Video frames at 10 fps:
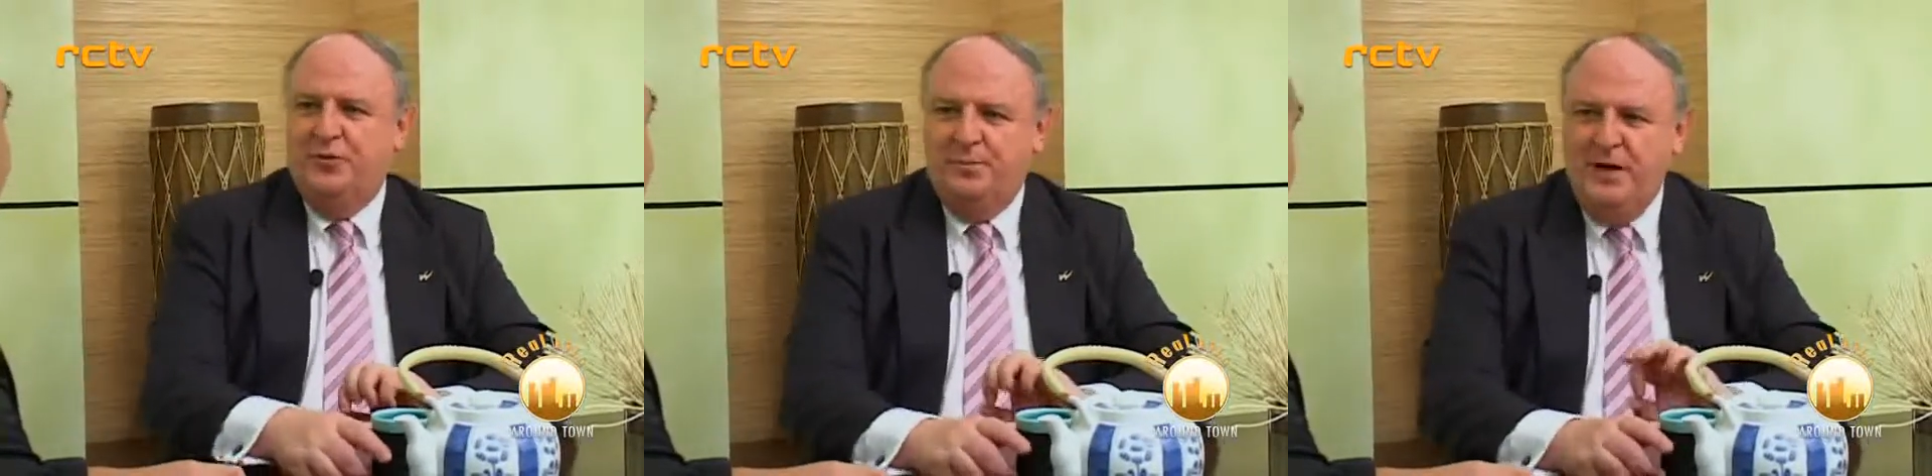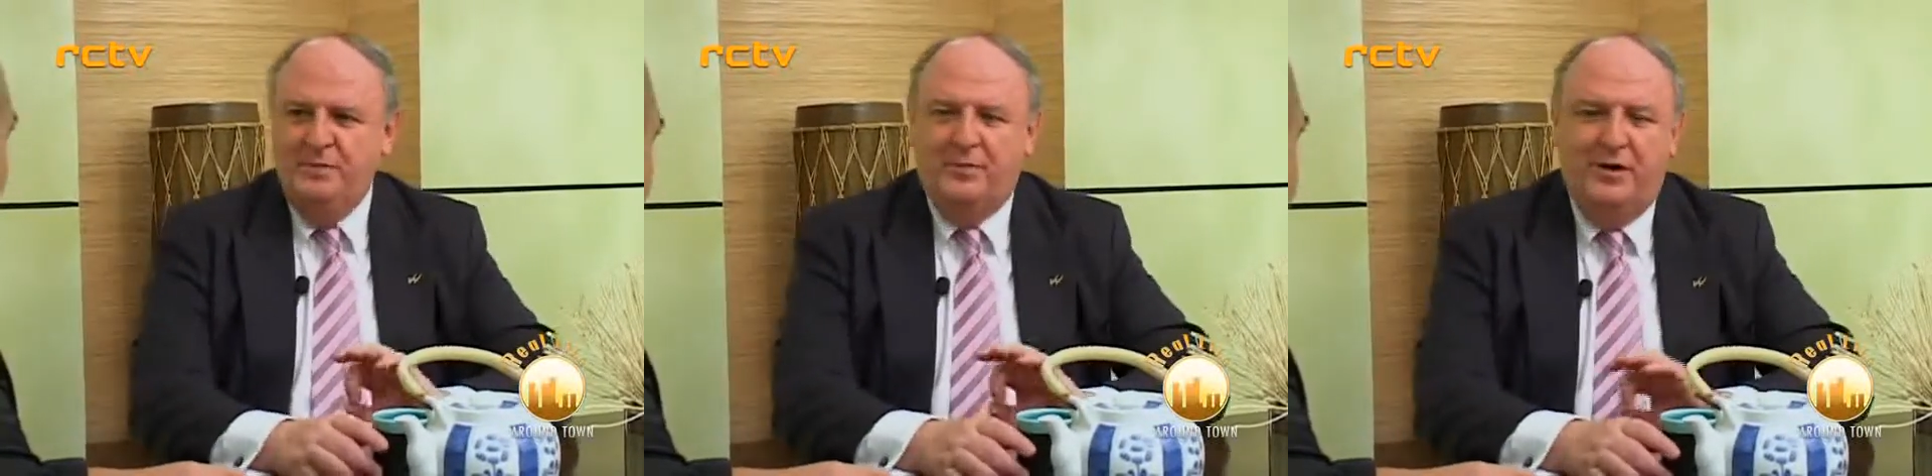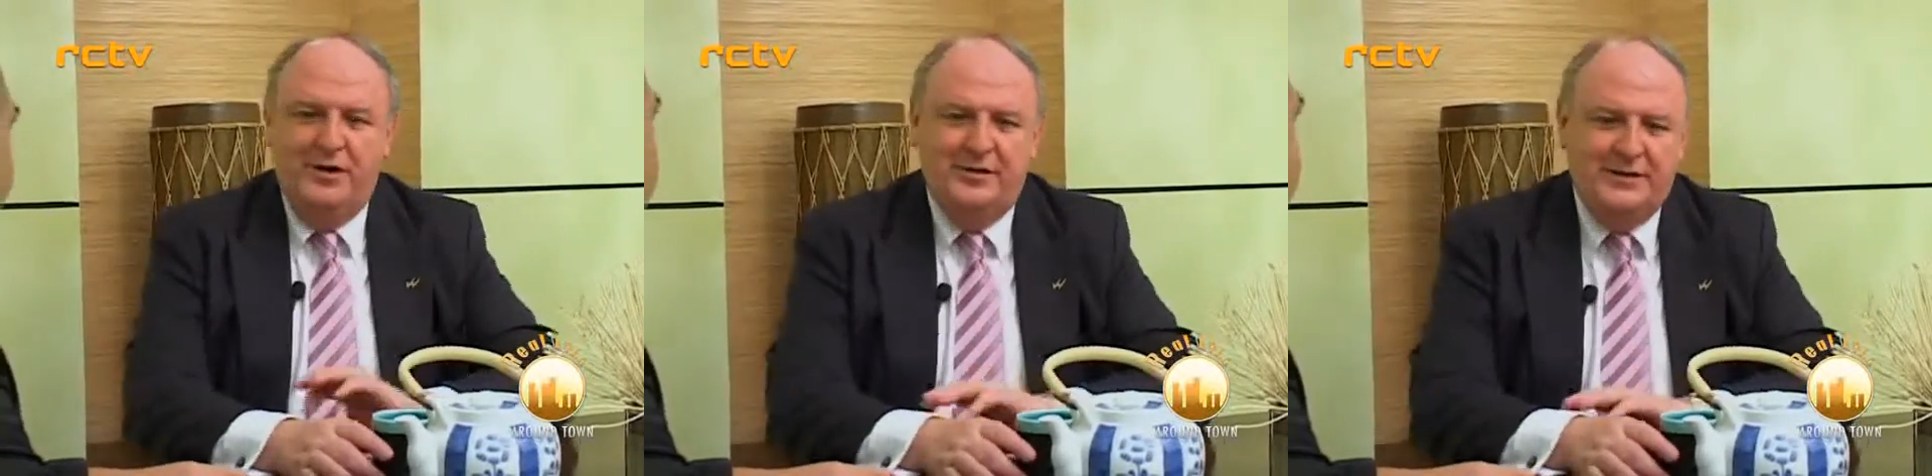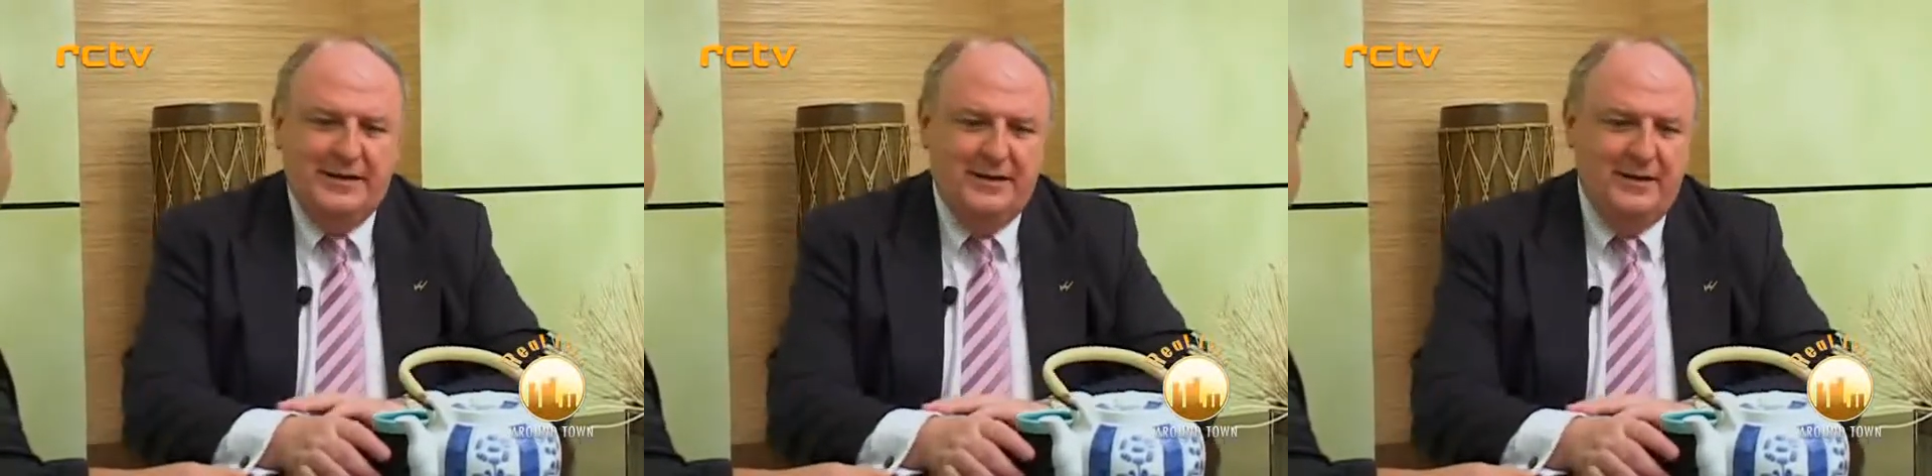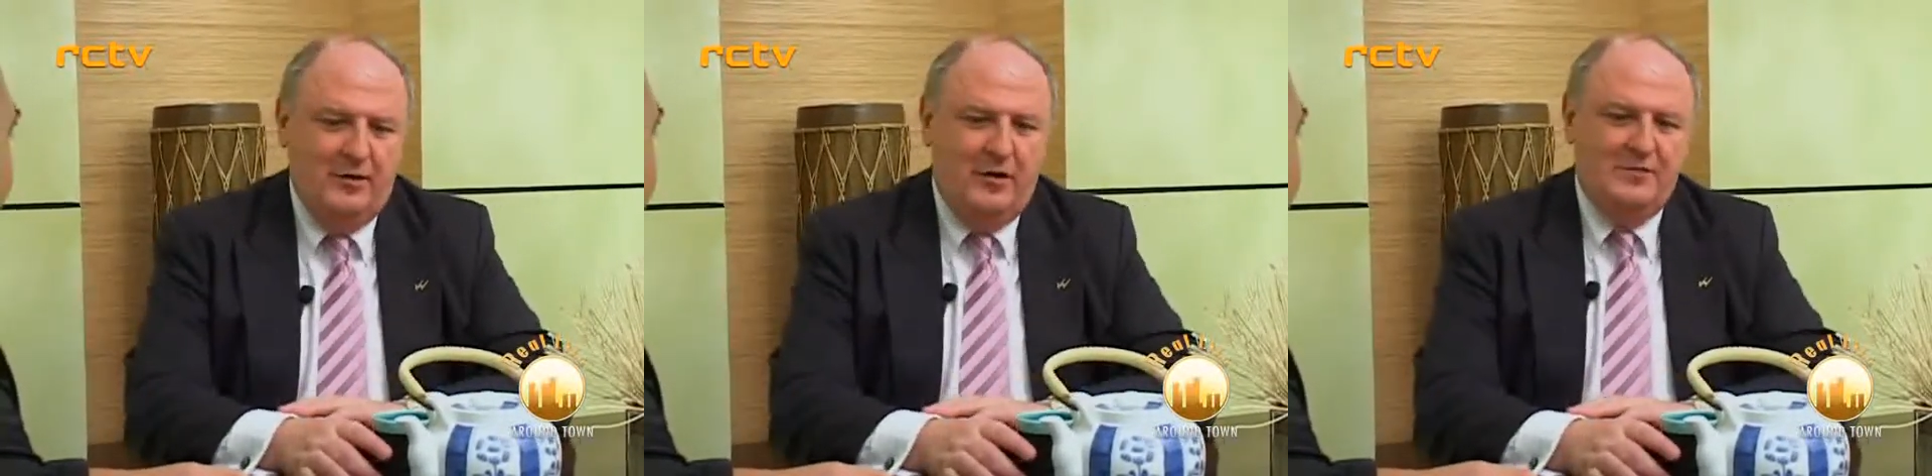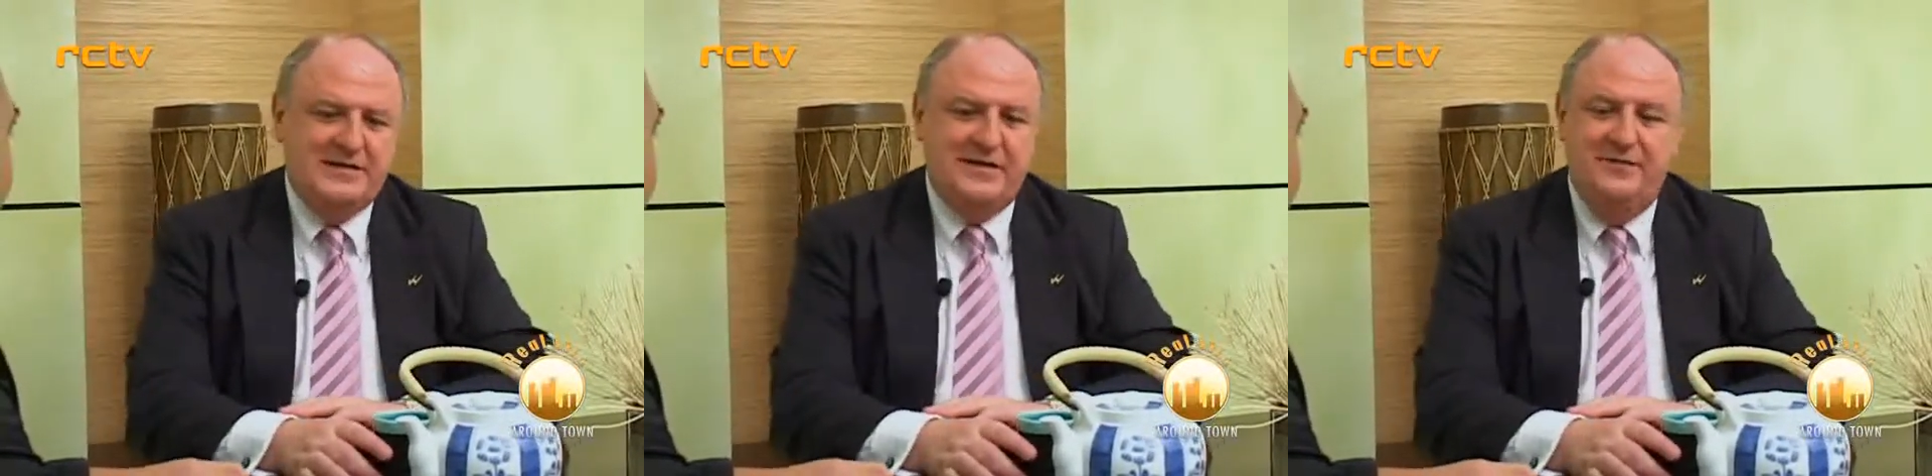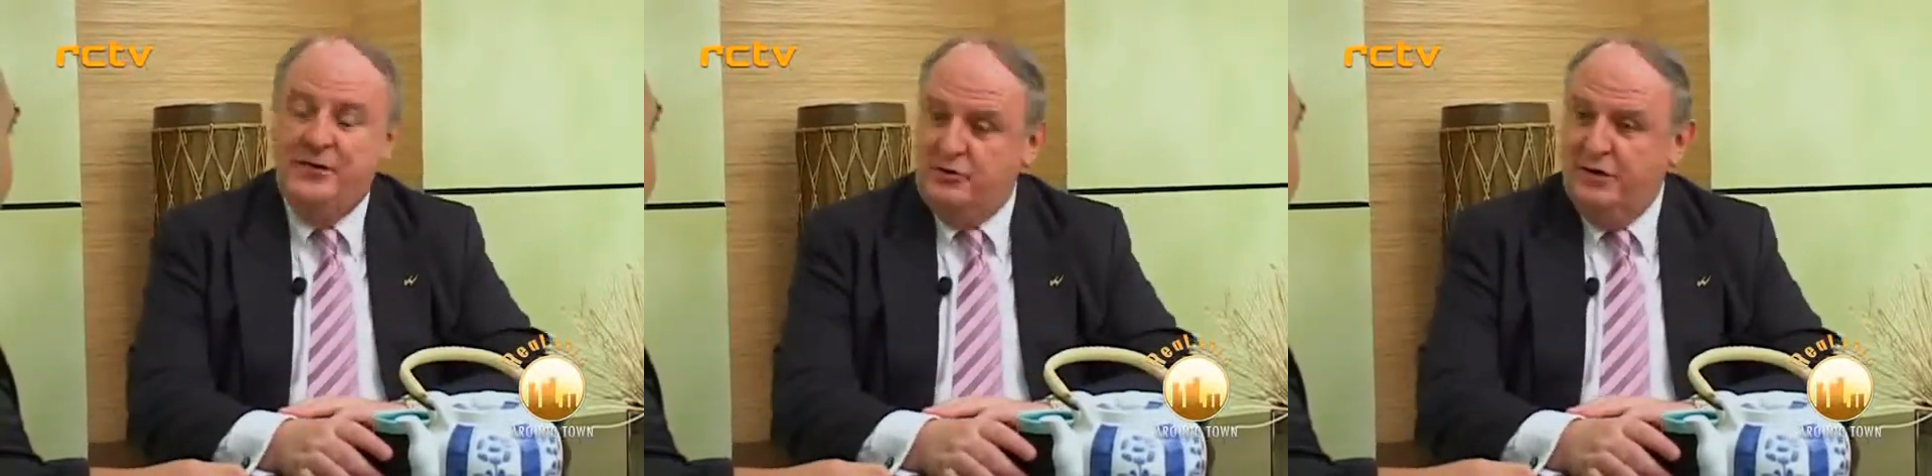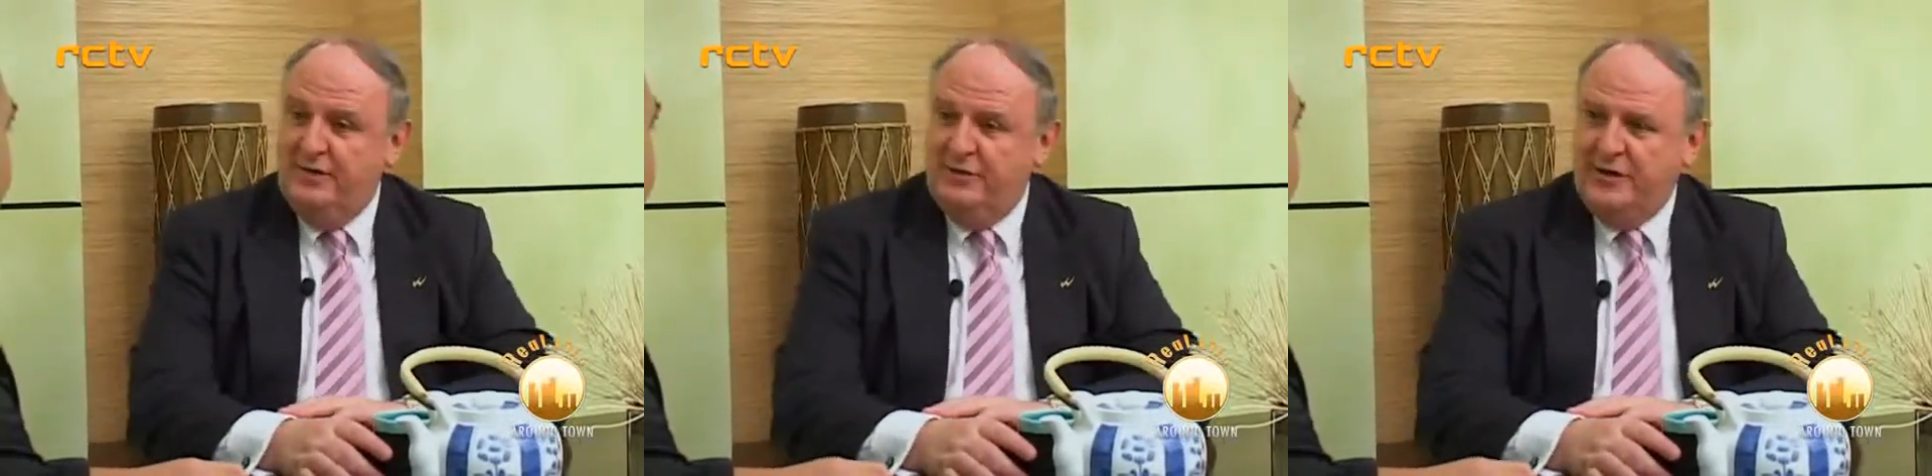to pinpoint. Obviously, we do have a